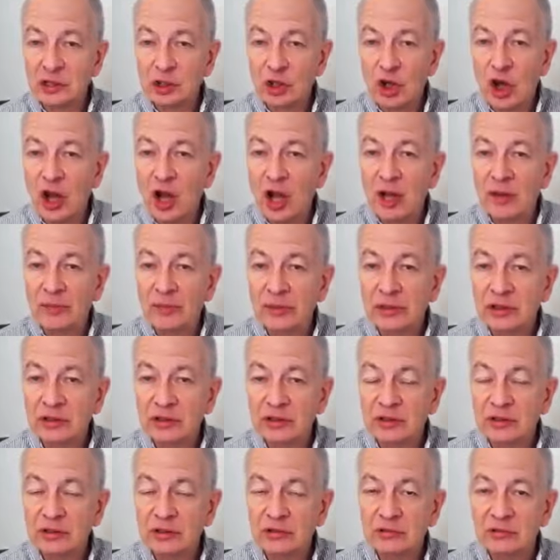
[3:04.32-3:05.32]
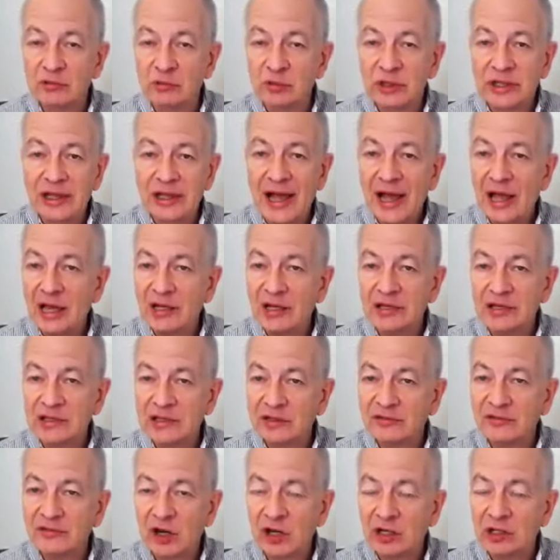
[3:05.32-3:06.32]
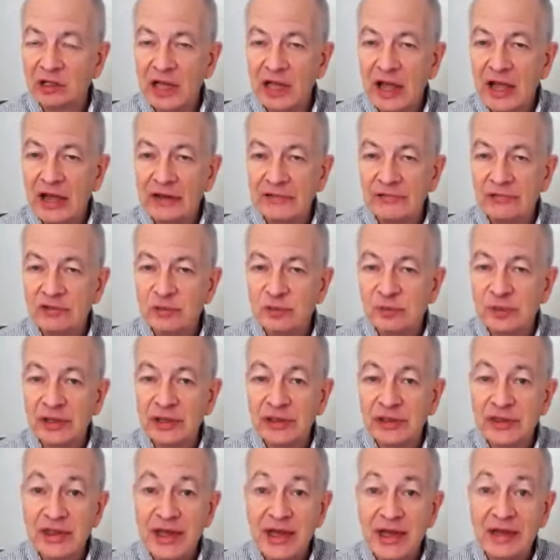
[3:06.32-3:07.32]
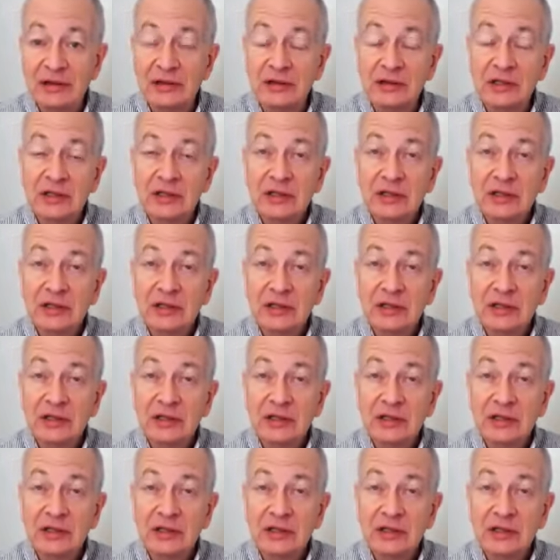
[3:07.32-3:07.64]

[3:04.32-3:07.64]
common reality of our lives, but that